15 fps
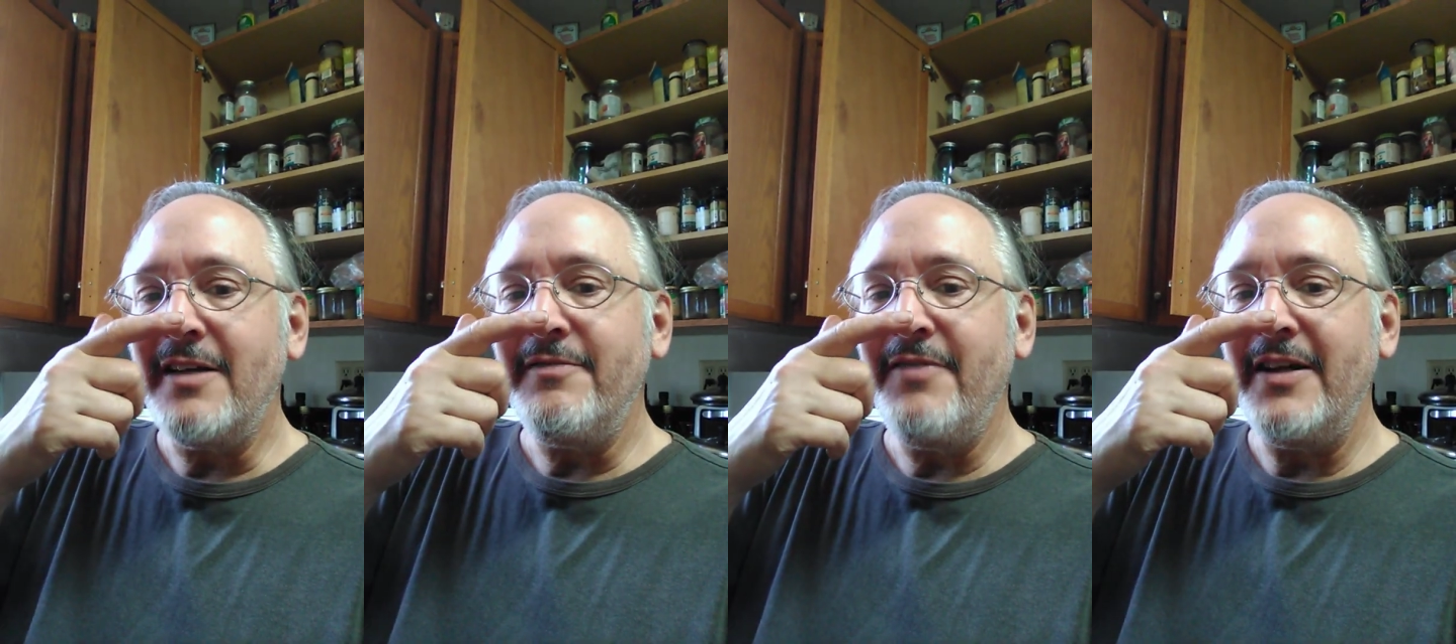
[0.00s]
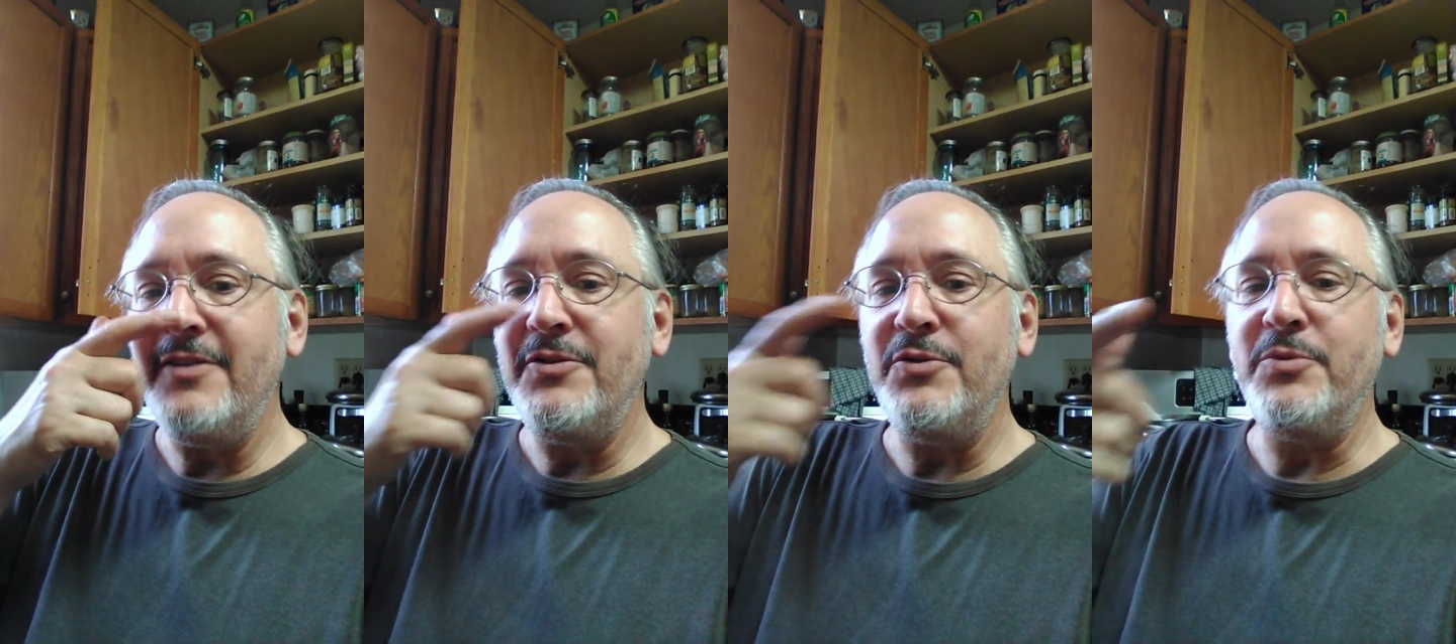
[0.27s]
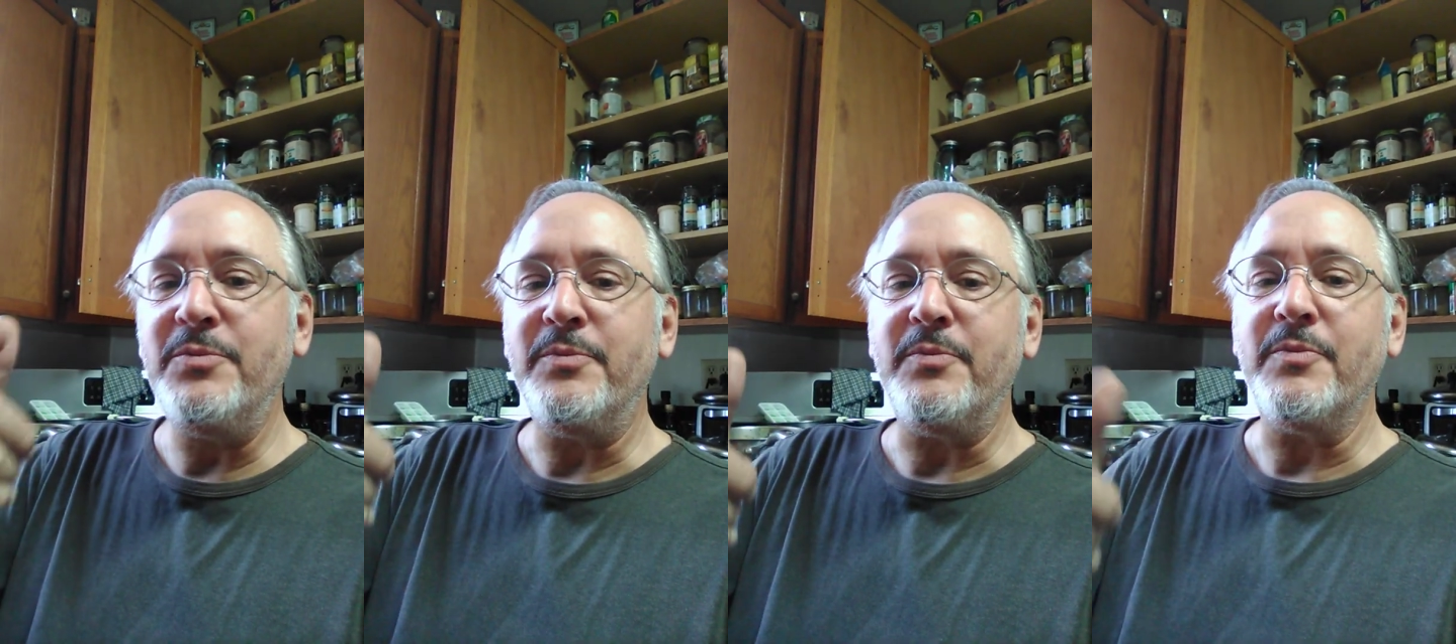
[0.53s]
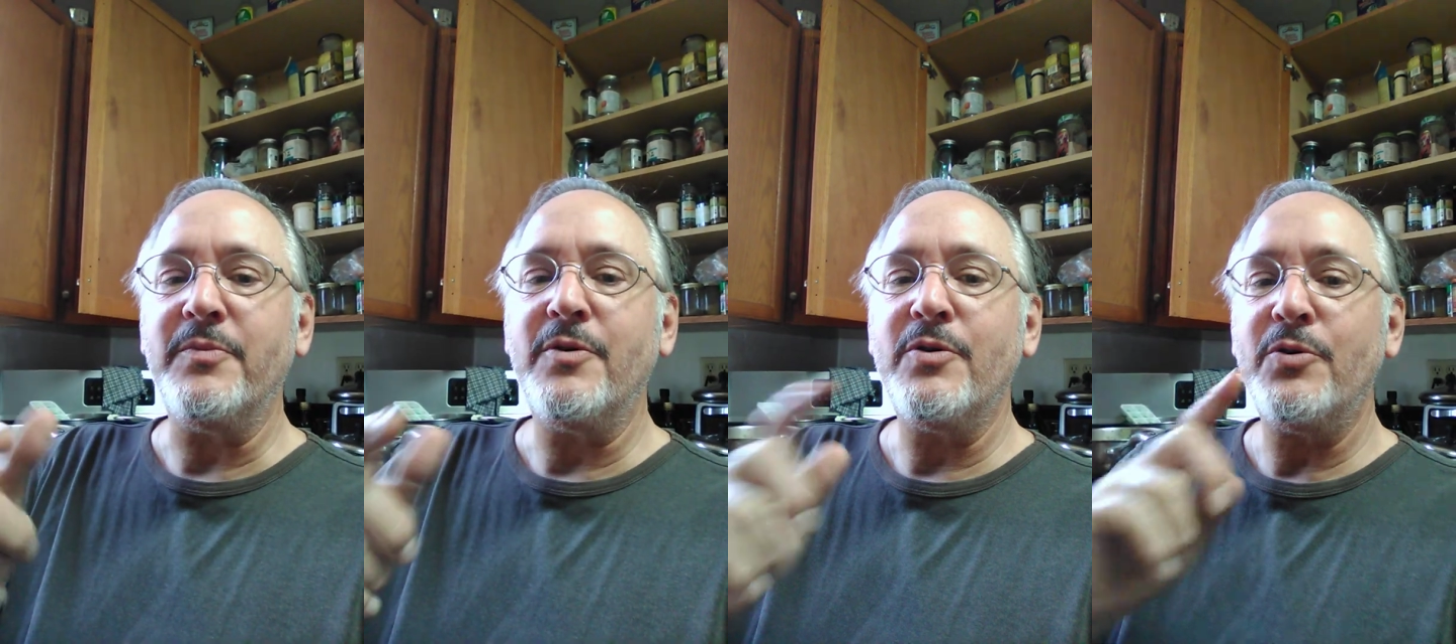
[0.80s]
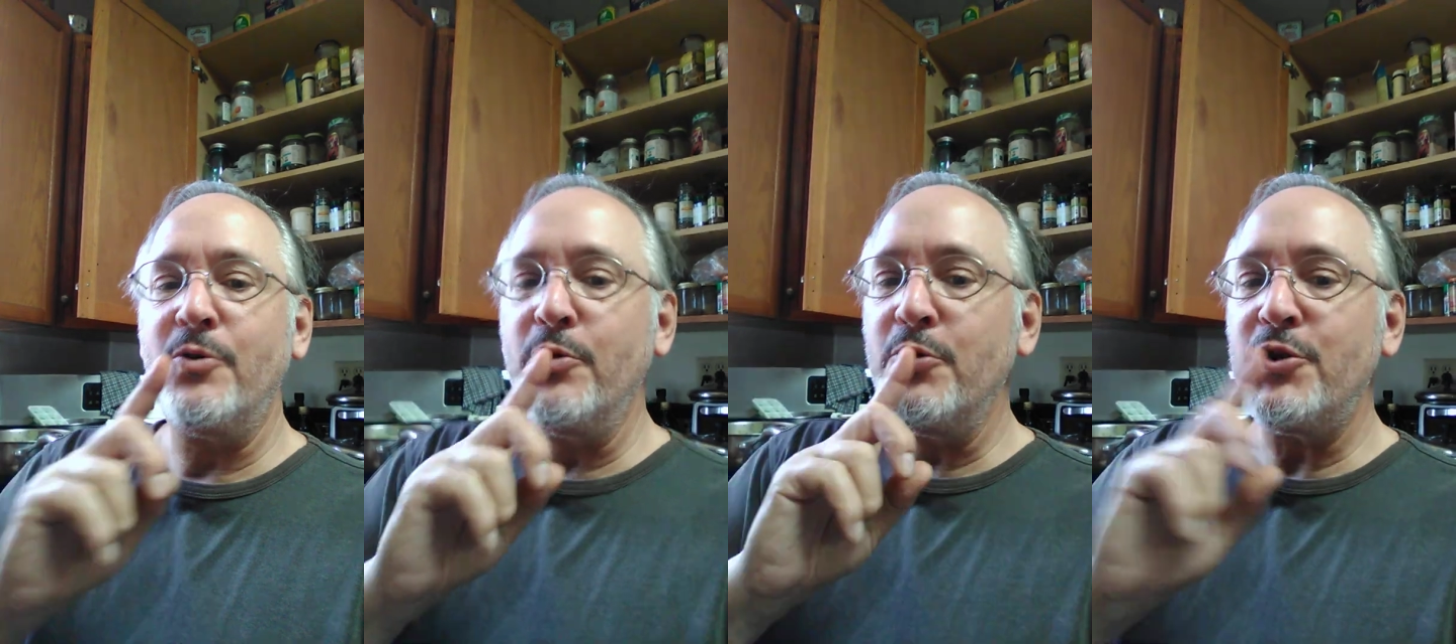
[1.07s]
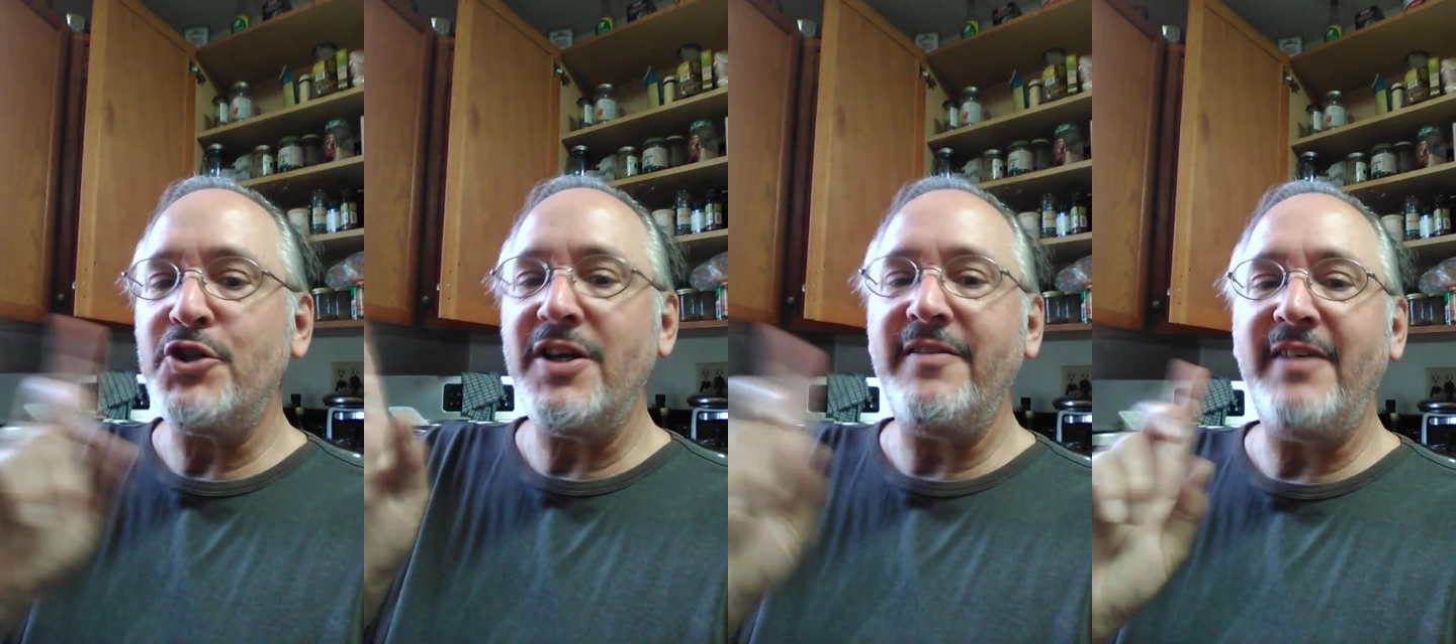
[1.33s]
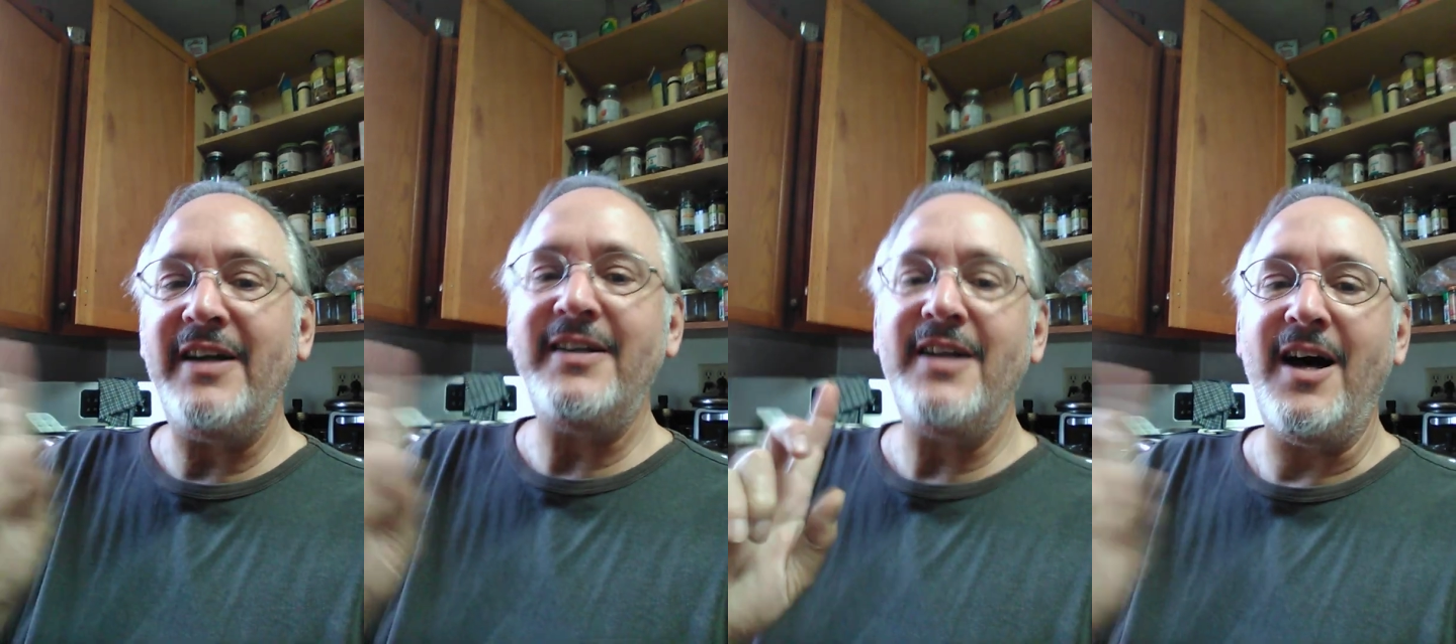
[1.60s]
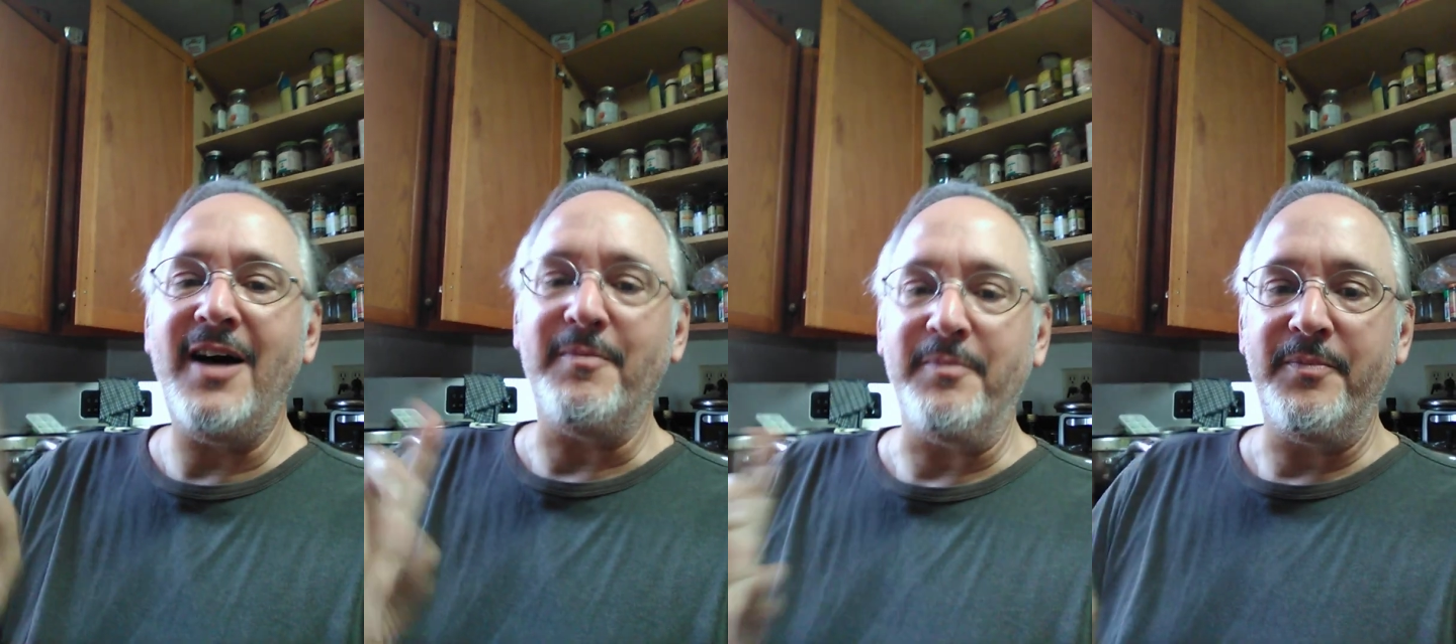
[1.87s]
vendum, rusi
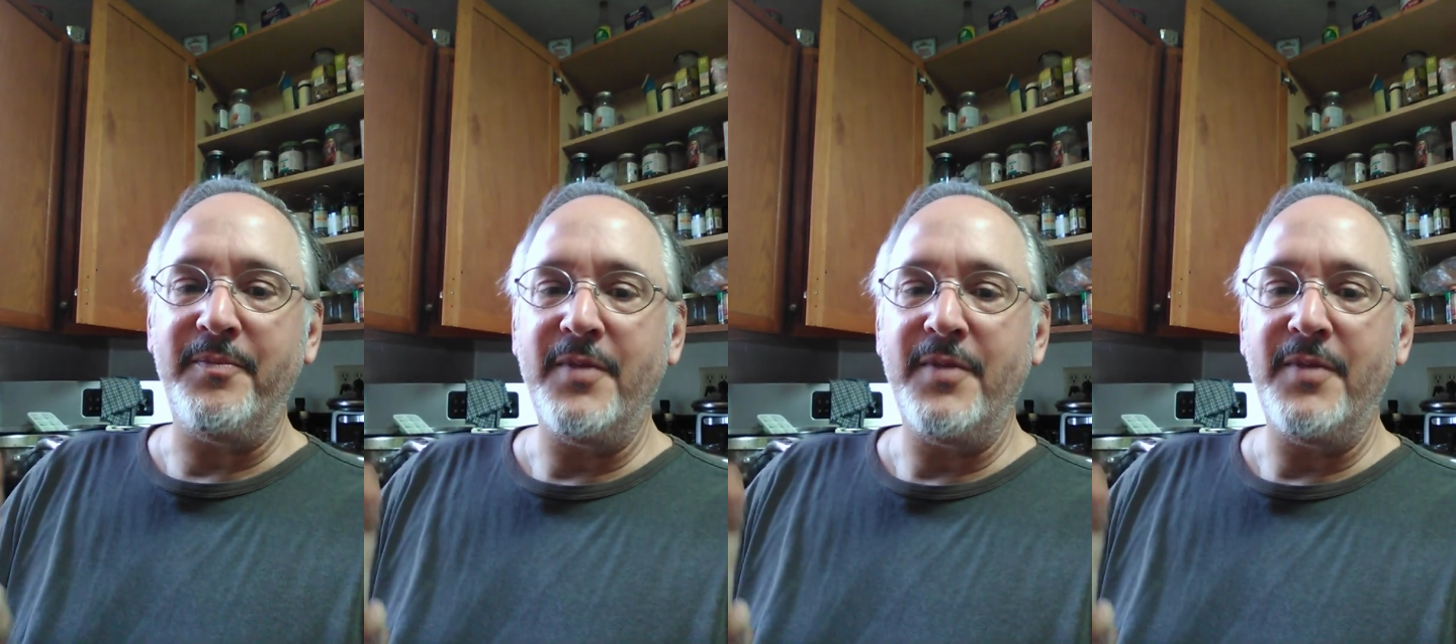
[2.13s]
vendam.